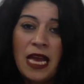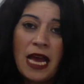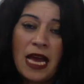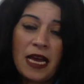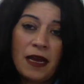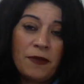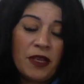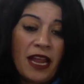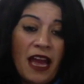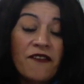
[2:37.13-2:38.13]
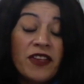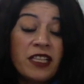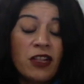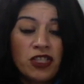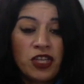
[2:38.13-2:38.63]
our
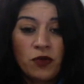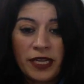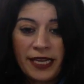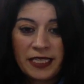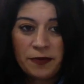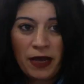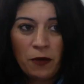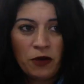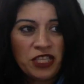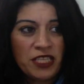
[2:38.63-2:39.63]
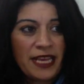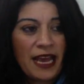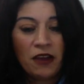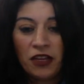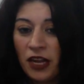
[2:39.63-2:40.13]
physiological needs met, which is our